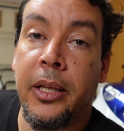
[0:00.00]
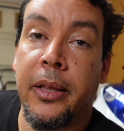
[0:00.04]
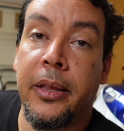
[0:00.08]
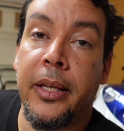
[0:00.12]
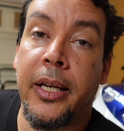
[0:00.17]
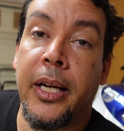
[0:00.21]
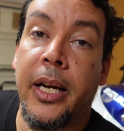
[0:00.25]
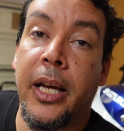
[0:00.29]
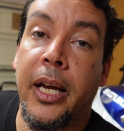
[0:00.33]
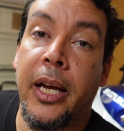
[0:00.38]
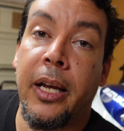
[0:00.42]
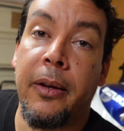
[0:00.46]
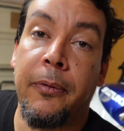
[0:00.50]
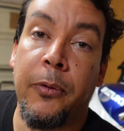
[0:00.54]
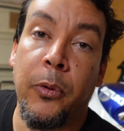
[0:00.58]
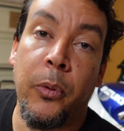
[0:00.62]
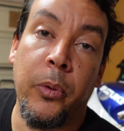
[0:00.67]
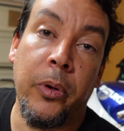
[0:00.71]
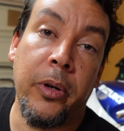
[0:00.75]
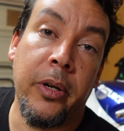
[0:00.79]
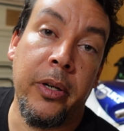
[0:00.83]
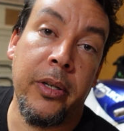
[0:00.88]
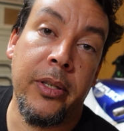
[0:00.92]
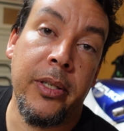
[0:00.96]
that I have
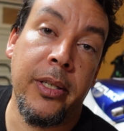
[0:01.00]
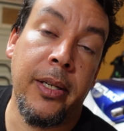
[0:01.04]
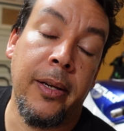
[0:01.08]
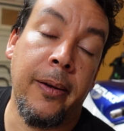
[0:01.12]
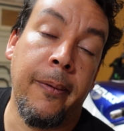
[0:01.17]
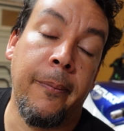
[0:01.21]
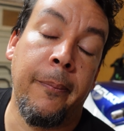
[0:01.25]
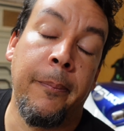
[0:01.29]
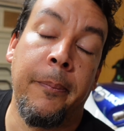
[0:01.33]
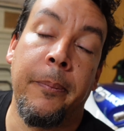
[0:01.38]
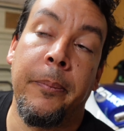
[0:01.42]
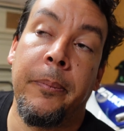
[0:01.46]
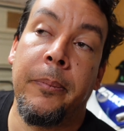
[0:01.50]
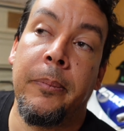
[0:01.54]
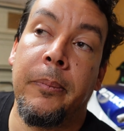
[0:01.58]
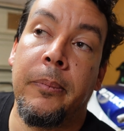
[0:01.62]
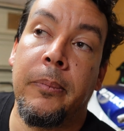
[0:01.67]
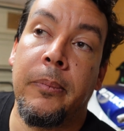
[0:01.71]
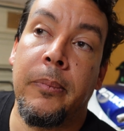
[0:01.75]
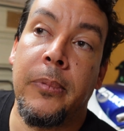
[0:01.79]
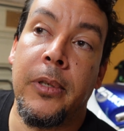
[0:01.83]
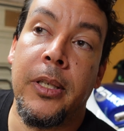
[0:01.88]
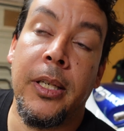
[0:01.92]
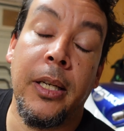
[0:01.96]
ordered. So
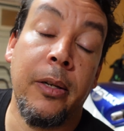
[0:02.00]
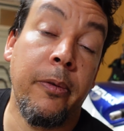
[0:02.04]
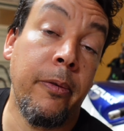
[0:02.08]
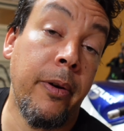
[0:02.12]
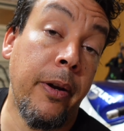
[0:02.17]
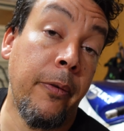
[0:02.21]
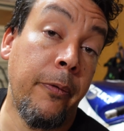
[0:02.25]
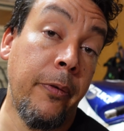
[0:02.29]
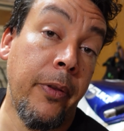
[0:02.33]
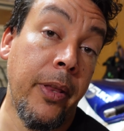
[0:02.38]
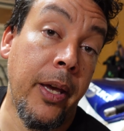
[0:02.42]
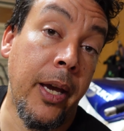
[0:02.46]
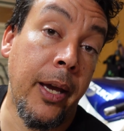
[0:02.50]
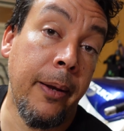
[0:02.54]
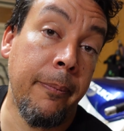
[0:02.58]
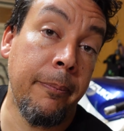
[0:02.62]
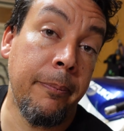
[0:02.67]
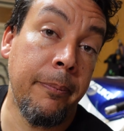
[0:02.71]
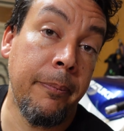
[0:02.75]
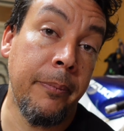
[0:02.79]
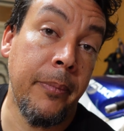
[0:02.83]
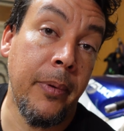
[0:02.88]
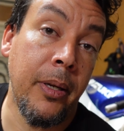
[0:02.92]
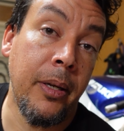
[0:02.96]
stick around for
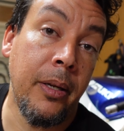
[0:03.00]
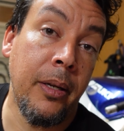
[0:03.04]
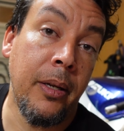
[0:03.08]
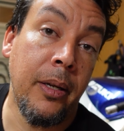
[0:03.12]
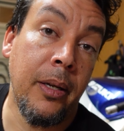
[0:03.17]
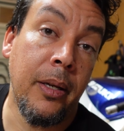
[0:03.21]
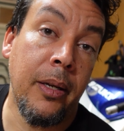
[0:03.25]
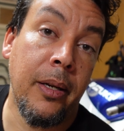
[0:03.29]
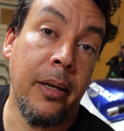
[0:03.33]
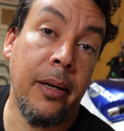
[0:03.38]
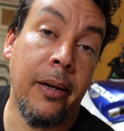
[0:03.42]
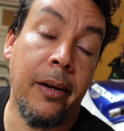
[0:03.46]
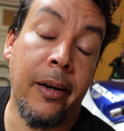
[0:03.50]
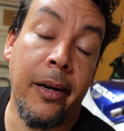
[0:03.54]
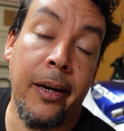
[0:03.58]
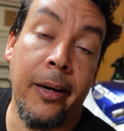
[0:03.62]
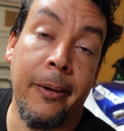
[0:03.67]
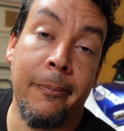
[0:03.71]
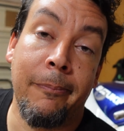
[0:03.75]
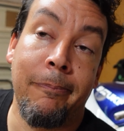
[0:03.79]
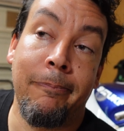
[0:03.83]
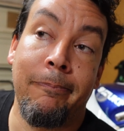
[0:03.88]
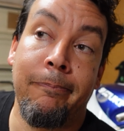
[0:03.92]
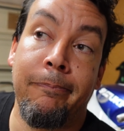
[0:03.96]
that. All
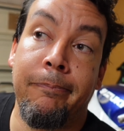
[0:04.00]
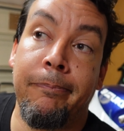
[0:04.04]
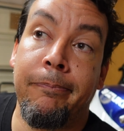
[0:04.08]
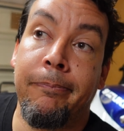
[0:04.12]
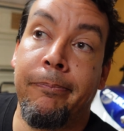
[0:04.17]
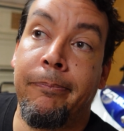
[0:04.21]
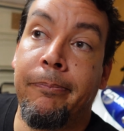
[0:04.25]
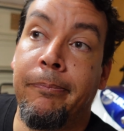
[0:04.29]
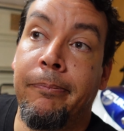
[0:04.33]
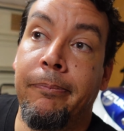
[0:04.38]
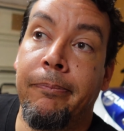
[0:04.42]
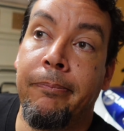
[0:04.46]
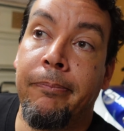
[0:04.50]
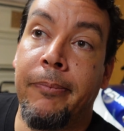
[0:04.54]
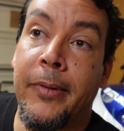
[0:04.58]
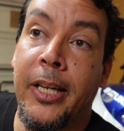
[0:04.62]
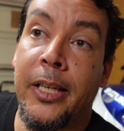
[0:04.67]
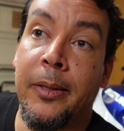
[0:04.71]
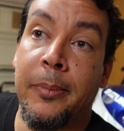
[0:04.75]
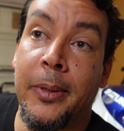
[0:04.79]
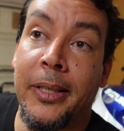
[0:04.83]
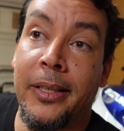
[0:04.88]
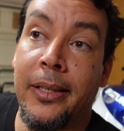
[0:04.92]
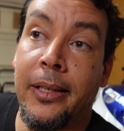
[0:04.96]
right,
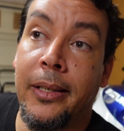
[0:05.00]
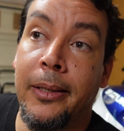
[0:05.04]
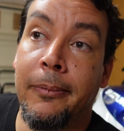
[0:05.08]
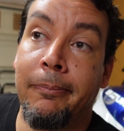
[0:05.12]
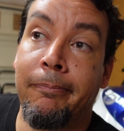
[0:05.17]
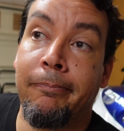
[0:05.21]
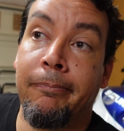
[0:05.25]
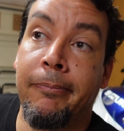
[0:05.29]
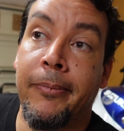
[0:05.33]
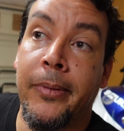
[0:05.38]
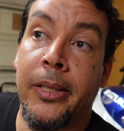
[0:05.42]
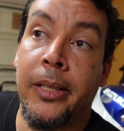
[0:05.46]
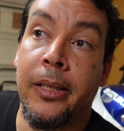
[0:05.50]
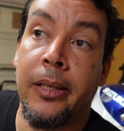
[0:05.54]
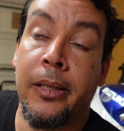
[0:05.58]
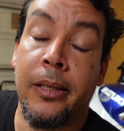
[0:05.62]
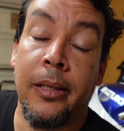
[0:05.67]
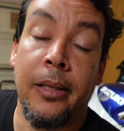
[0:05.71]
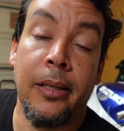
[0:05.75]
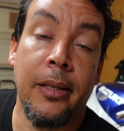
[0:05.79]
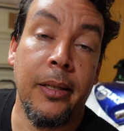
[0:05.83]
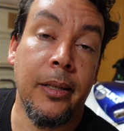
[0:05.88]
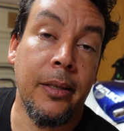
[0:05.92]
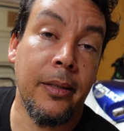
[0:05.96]
that's my tip.
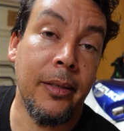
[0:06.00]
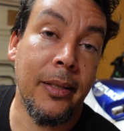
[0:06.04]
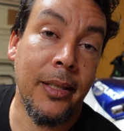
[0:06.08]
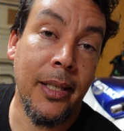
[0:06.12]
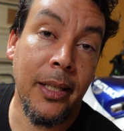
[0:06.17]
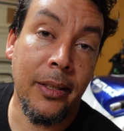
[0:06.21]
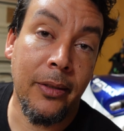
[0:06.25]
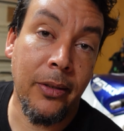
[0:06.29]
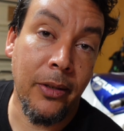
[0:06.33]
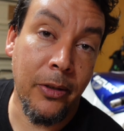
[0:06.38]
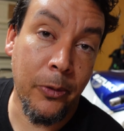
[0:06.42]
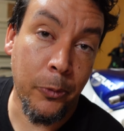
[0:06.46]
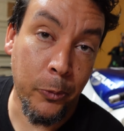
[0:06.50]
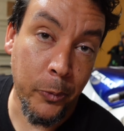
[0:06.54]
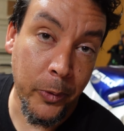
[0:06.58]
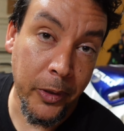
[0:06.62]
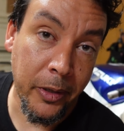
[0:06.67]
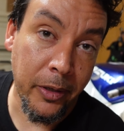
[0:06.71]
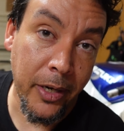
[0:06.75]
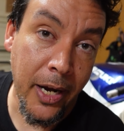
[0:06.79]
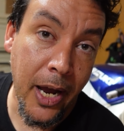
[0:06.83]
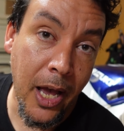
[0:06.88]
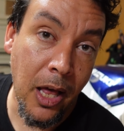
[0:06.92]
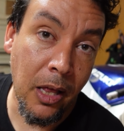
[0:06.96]
Let's get to this
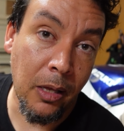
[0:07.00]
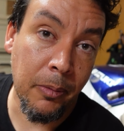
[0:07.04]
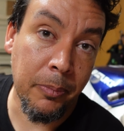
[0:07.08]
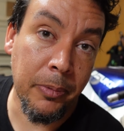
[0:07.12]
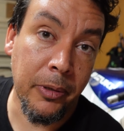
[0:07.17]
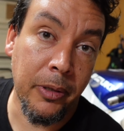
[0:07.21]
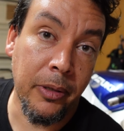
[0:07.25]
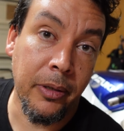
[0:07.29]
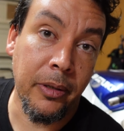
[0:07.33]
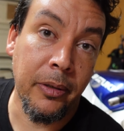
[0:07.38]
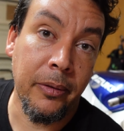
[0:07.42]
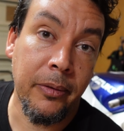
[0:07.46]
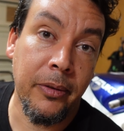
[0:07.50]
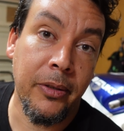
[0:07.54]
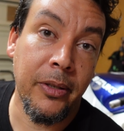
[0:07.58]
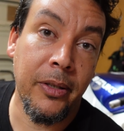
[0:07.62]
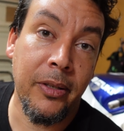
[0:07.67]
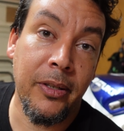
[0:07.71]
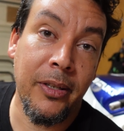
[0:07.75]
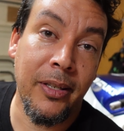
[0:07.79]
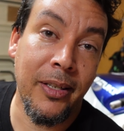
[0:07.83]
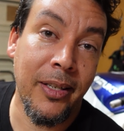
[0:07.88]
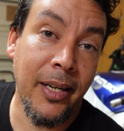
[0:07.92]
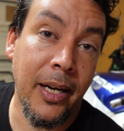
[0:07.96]
rear caliper.
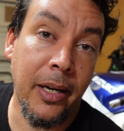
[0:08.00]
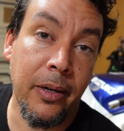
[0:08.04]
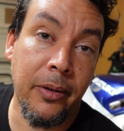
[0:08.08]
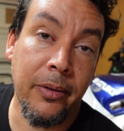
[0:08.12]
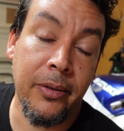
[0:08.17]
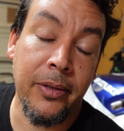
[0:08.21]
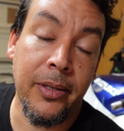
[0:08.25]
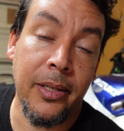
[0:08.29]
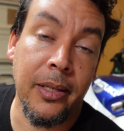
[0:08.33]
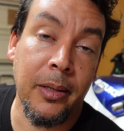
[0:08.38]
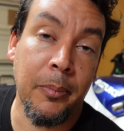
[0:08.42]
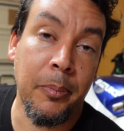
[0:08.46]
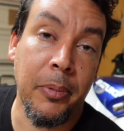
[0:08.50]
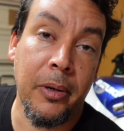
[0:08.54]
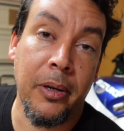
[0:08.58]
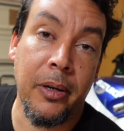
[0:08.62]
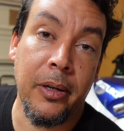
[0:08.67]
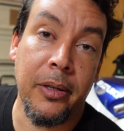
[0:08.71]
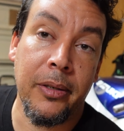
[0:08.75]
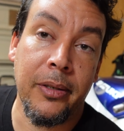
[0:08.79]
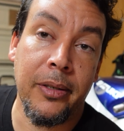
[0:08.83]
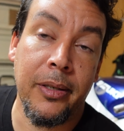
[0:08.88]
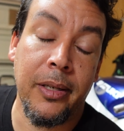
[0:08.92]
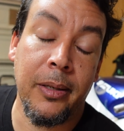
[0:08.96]
Let's tear this thing
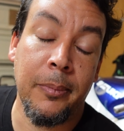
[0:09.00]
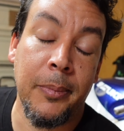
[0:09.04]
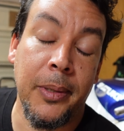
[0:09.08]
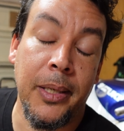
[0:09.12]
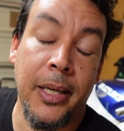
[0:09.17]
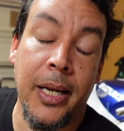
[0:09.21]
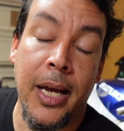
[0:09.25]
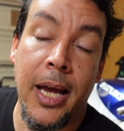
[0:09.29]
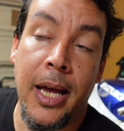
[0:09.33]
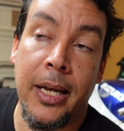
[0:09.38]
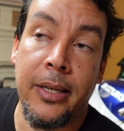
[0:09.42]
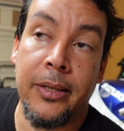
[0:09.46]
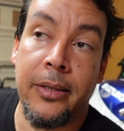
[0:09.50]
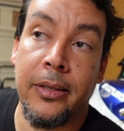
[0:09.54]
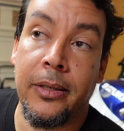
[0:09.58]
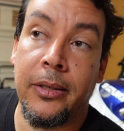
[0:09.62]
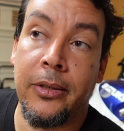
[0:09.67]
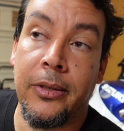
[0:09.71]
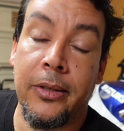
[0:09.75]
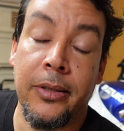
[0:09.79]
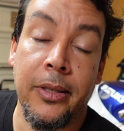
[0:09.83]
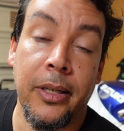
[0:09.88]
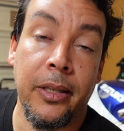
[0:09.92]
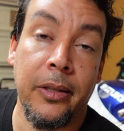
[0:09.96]
apart. It's going to be
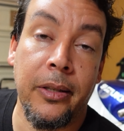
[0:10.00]
nasty, just